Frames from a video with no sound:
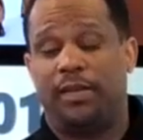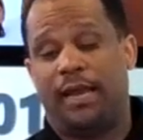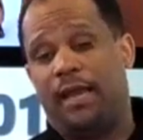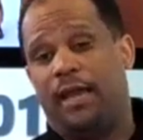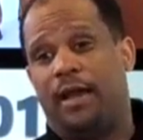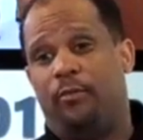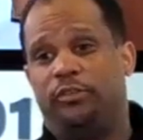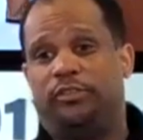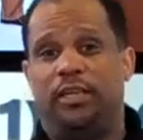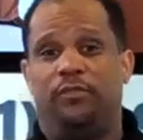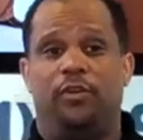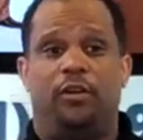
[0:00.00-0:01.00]
I would say
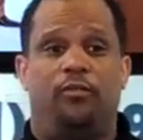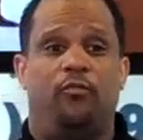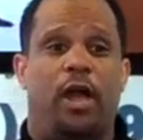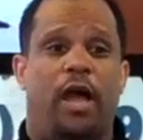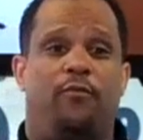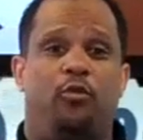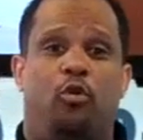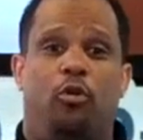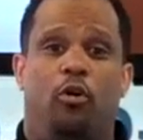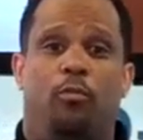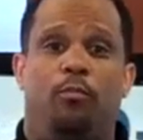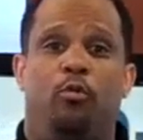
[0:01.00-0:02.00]
even unraveled
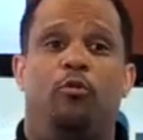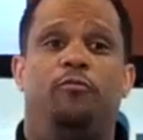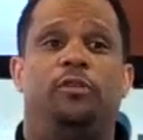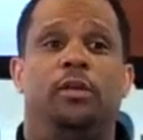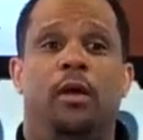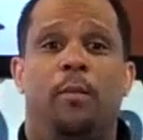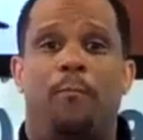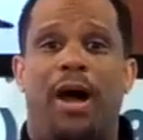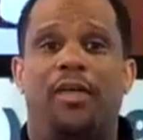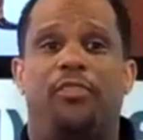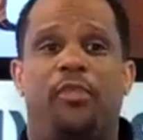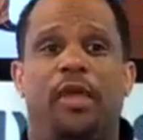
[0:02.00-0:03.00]
or moved by
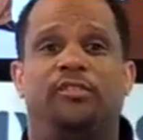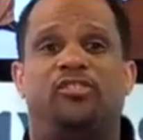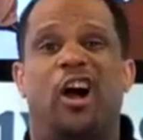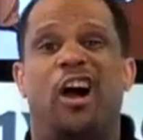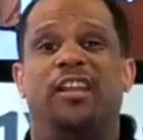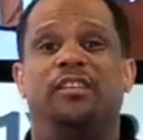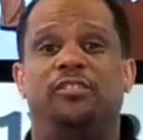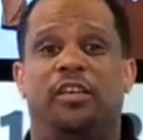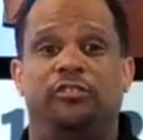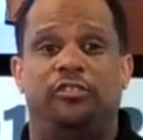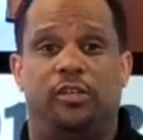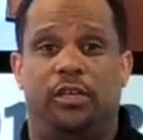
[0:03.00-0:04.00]
things
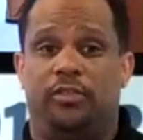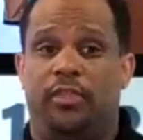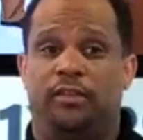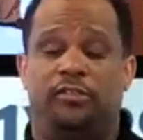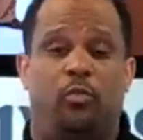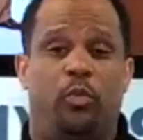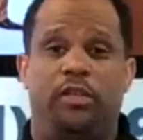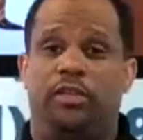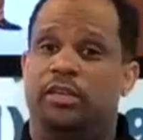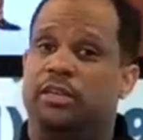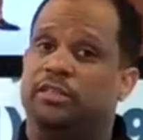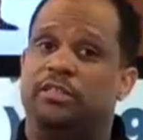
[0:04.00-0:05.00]
unintentionally, things that we
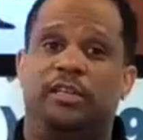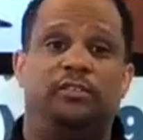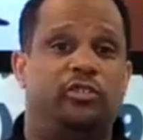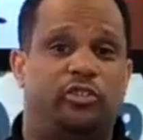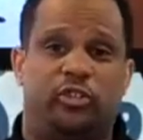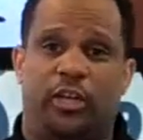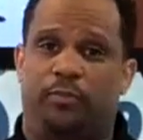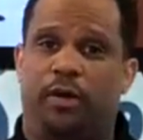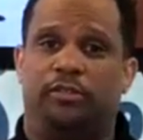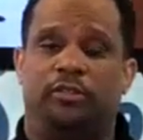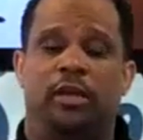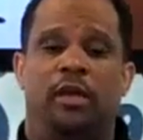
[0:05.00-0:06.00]
didn't intend to shape
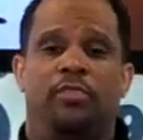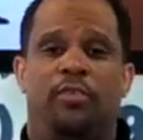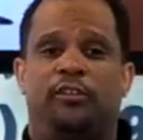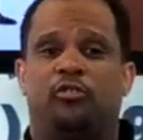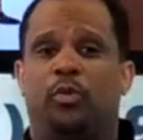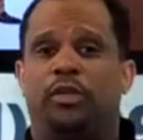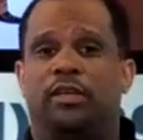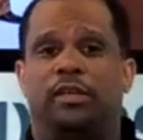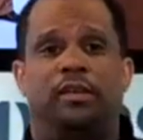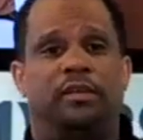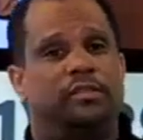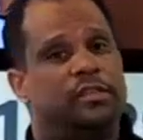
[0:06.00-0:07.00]
us, things that we
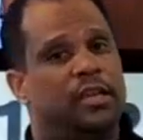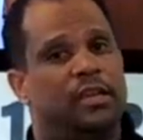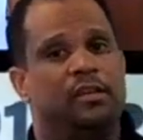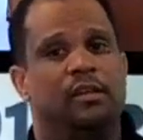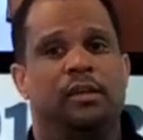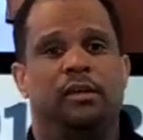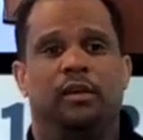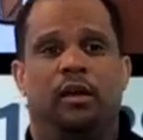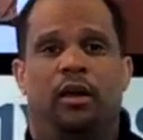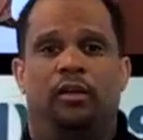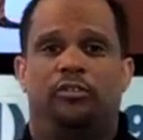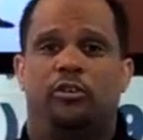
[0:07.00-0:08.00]
didn't intend
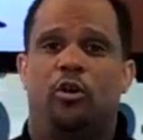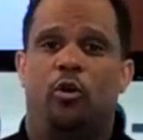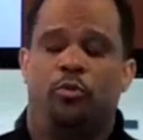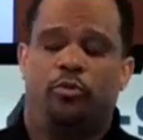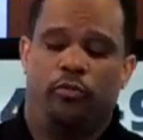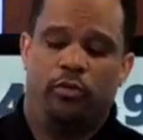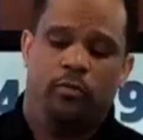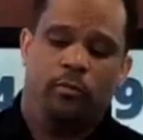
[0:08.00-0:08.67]
to go through.